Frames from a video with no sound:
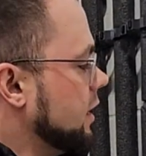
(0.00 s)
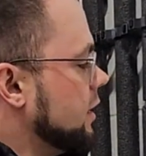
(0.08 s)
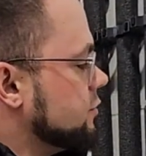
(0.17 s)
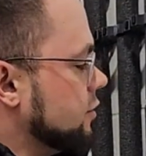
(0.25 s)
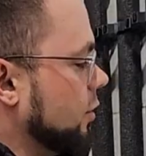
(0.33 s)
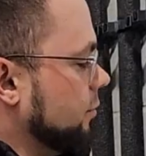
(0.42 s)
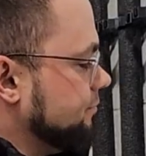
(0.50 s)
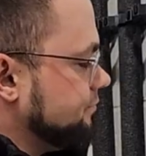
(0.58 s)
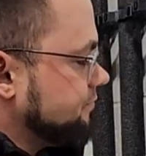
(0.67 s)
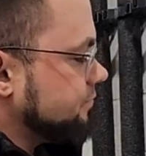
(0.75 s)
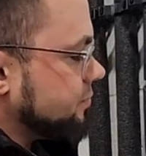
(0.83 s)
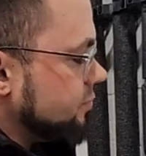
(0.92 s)
So
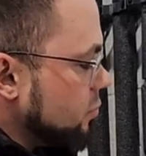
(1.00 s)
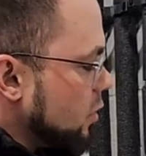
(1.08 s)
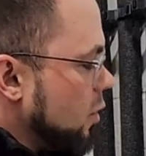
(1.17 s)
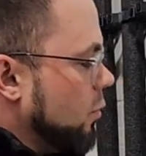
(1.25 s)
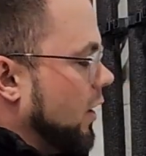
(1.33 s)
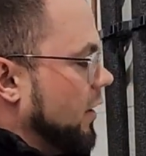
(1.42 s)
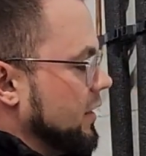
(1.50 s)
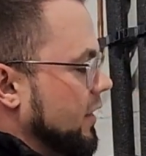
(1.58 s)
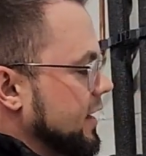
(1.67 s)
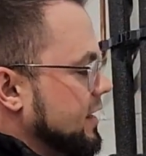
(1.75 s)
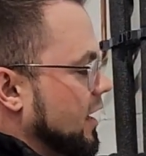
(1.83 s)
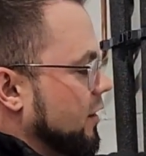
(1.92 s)
while I
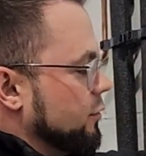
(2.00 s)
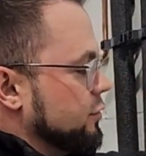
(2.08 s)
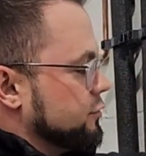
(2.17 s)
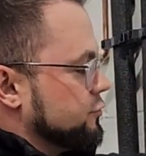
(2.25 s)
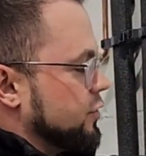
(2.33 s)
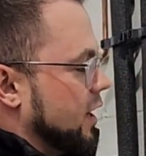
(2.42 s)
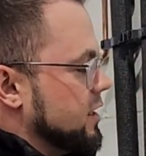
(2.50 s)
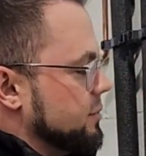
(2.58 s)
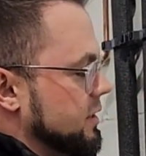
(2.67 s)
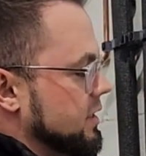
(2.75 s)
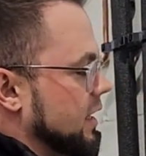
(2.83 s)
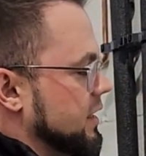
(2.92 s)
like how it was tried to be
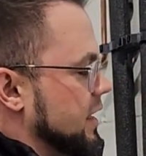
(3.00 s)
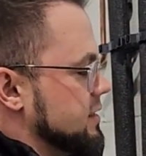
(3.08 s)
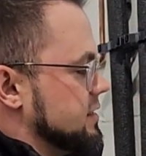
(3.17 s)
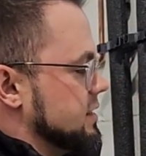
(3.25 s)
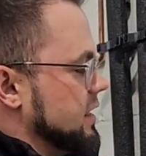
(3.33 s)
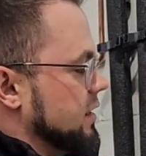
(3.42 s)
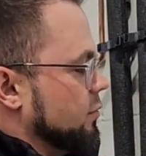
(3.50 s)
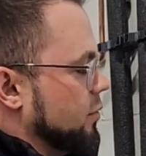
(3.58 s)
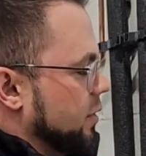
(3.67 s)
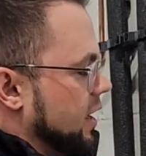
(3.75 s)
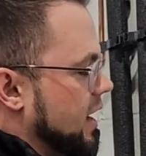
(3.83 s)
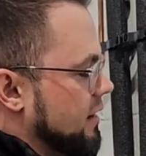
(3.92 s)
done nice and neat, when we
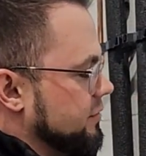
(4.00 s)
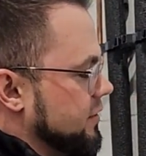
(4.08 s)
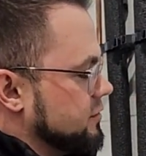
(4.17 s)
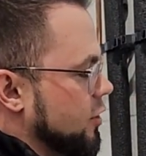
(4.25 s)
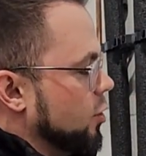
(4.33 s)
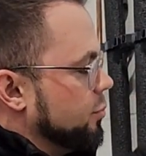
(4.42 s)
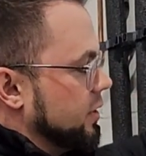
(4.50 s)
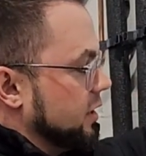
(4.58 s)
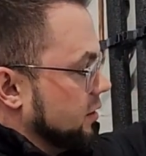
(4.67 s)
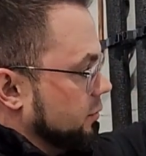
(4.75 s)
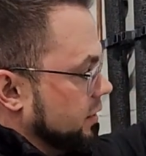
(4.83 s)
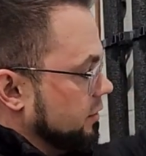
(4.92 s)
have this opening
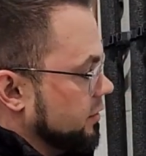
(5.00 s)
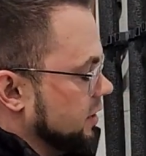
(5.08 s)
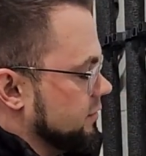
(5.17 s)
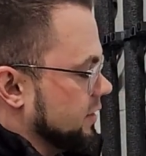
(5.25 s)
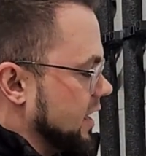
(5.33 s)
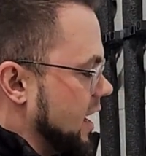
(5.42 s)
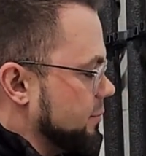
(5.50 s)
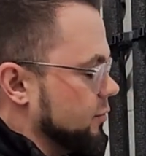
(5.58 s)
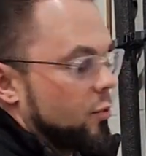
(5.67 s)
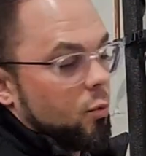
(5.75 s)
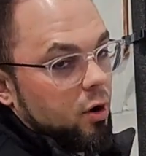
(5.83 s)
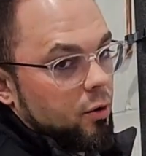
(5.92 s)
and we literally have a gap in the
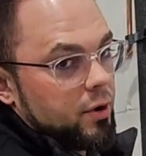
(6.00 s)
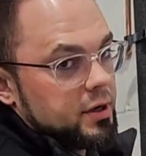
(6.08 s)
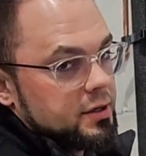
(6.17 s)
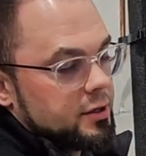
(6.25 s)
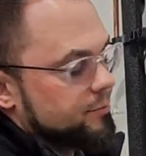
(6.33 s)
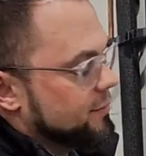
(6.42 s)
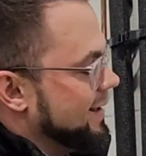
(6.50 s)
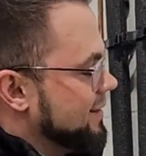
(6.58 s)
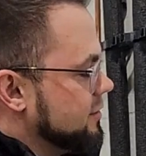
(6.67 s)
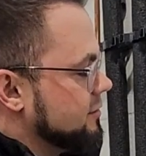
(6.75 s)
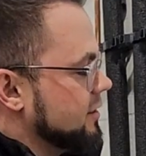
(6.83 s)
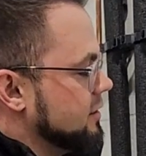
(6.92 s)
wall right here,
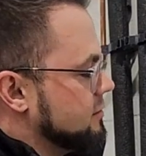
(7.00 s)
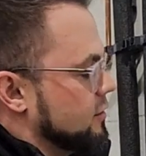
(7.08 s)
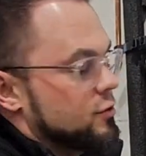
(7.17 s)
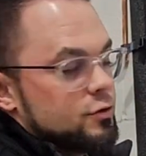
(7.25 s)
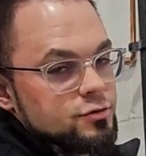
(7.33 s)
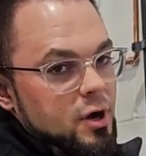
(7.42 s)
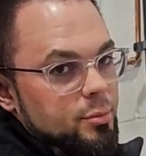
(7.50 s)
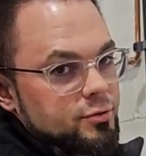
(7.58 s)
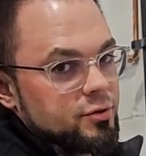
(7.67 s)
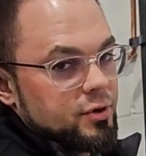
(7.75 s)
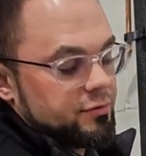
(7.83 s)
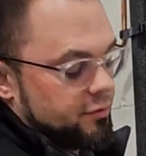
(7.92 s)
this leaves a huge
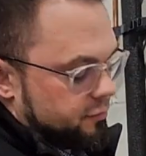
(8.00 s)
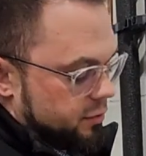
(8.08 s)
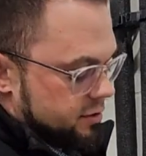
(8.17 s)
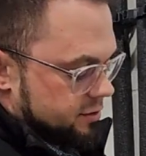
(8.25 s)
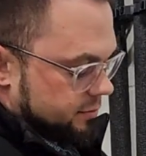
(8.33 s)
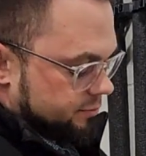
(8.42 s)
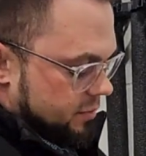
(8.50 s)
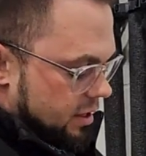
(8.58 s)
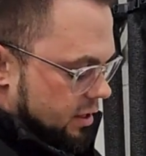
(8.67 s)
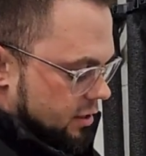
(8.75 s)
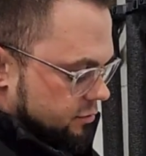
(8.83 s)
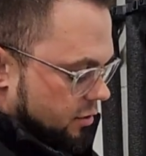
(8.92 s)
opportunity for freezing.
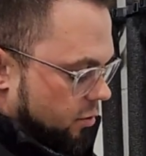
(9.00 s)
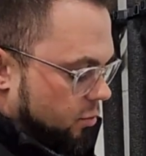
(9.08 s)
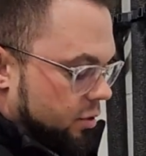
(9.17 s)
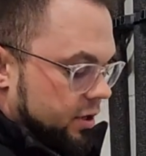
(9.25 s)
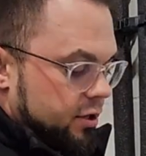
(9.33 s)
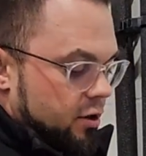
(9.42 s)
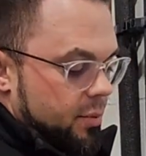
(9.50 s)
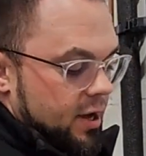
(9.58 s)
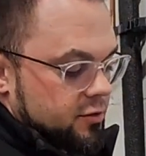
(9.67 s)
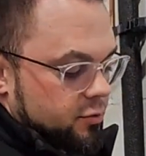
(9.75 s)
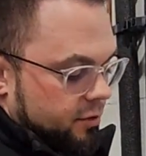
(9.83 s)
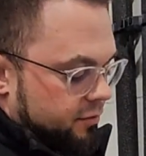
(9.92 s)
So we're going to go back
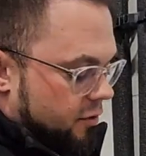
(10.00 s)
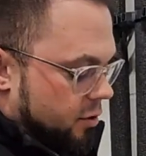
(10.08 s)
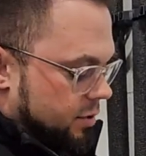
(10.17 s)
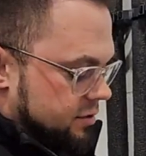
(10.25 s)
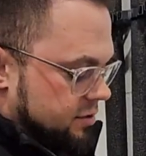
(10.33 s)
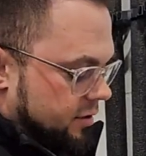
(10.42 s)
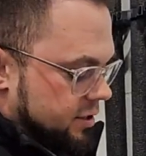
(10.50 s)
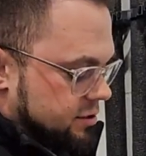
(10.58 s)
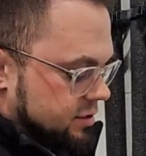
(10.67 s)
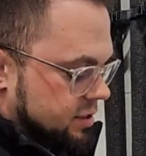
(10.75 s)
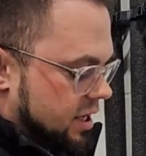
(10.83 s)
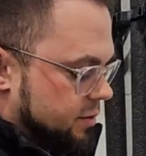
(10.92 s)
to our foam insulation
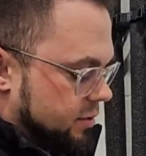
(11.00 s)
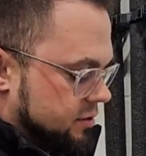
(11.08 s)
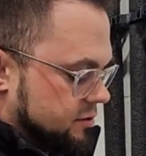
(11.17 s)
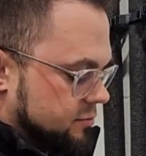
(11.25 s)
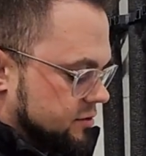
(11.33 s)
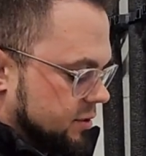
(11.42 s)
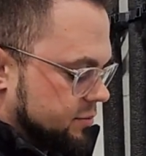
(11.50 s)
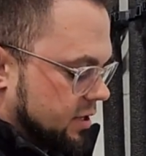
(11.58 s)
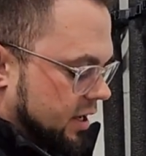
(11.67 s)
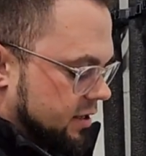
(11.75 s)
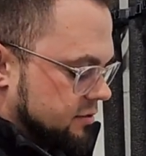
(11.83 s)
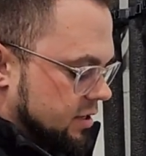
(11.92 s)
tape and some zip
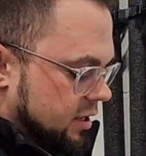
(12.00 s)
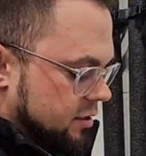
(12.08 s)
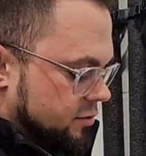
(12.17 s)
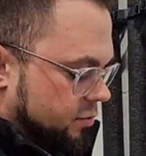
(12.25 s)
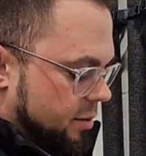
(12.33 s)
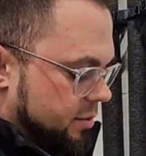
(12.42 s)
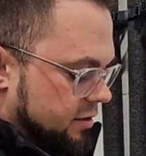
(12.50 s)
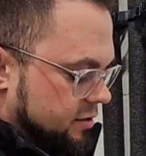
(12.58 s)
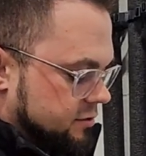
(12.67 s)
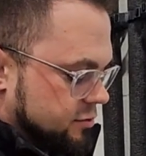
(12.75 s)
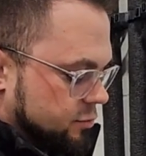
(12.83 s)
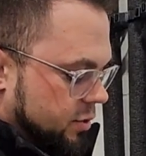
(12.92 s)
ties to remedy this
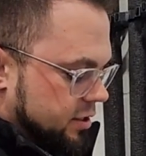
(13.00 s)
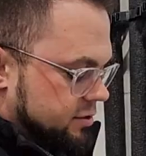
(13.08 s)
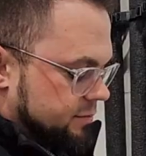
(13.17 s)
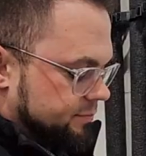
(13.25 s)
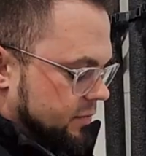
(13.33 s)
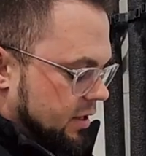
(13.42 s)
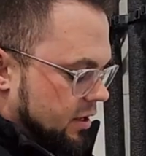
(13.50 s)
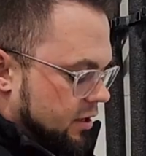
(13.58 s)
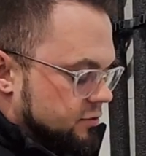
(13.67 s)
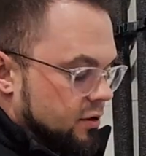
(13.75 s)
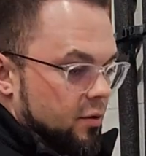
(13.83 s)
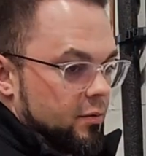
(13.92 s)
situation.
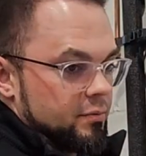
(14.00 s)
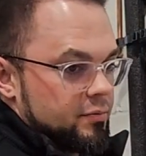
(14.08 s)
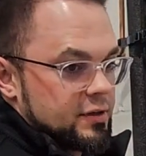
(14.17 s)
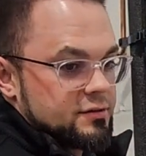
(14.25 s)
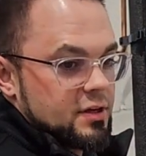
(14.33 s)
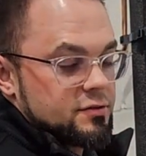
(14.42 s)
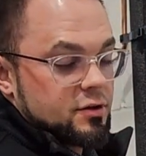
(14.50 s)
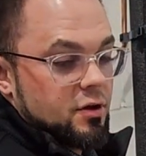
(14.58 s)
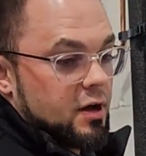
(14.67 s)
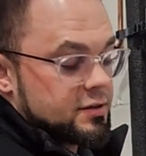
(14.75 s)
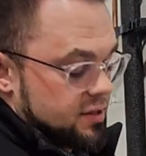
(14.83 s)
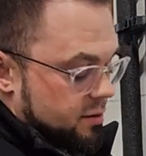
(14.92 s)
So this doesn't
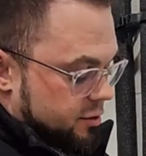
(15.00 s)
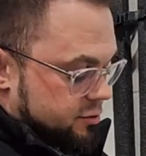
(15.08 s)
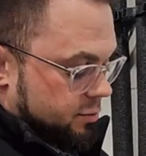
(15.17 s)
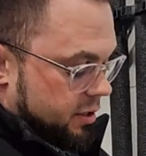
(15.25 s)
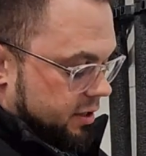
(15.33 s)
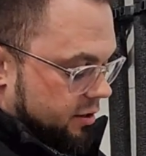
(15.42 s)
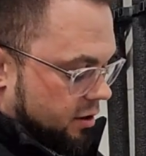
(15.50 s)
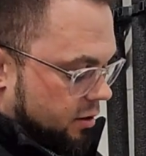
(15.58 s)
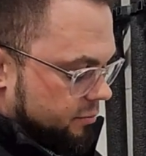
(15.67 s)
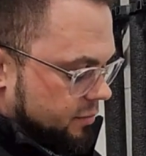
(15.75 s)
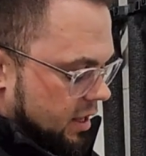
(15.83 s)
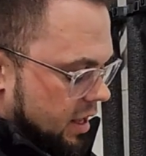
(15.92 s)
cost that much money at all.
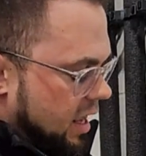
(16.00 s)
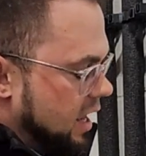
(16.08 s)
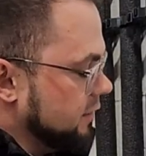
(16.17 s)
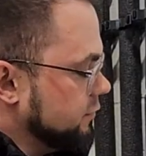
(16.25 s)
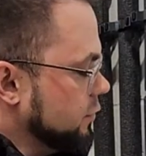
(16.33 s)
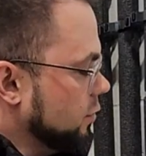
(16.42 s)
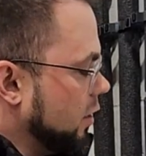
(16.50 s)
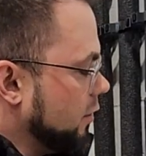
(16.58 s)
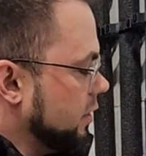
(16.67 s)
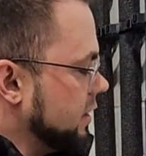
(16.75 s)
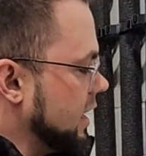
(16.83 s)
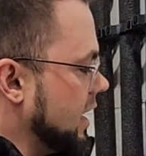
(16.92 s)
If you
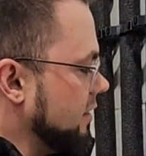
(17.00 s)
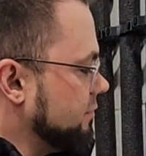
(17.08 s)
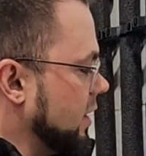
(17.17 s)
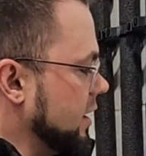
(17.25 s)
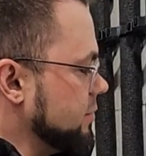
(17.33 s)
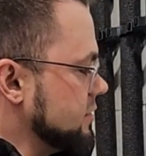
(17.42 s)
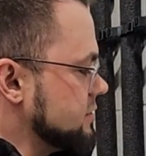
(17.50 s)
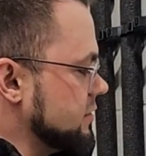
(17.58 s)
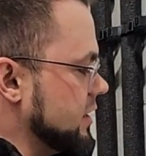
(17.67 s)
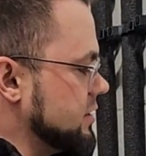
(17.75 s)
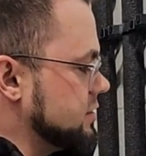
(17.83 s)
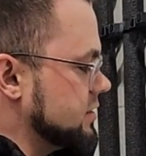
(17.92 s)
already have pipe
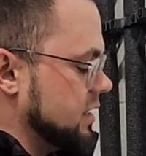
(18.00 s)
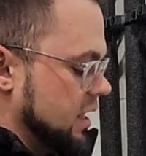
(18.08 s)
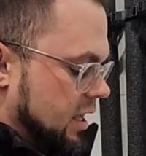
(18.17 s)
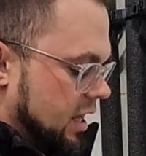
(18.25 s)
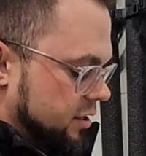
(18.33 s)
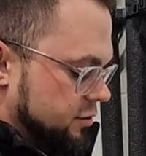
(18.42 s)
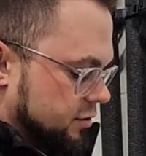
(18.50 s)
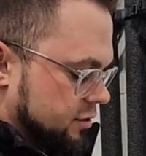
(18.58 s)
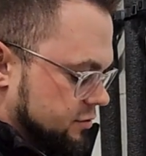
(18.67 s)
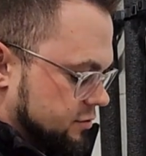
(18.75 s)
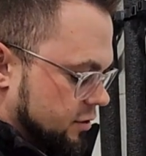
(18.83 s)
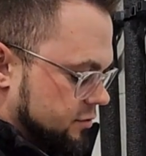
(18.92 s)
insulation and you're
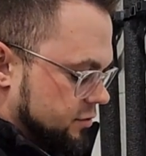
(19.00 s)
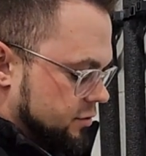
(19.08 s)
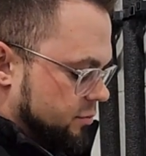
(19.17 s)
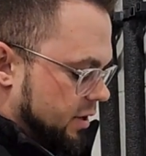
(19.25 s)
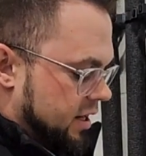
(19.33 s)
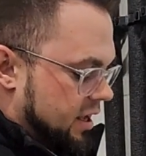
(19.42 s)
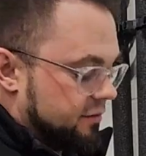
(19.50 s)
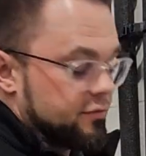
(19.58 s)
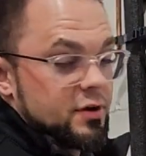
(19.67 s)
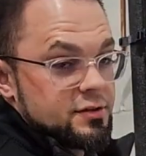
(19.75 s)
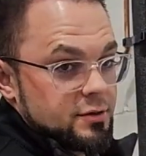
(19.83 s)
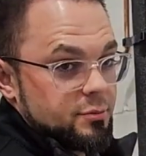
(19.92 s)
concerned that you might have
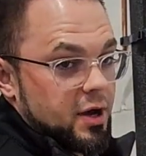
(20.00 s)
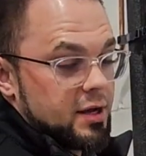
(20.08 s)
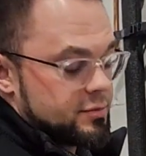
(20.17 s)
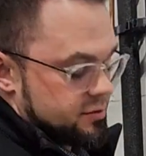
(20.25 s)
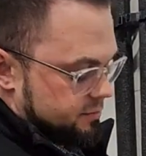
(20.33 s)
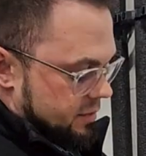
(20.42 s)
freezing pipes,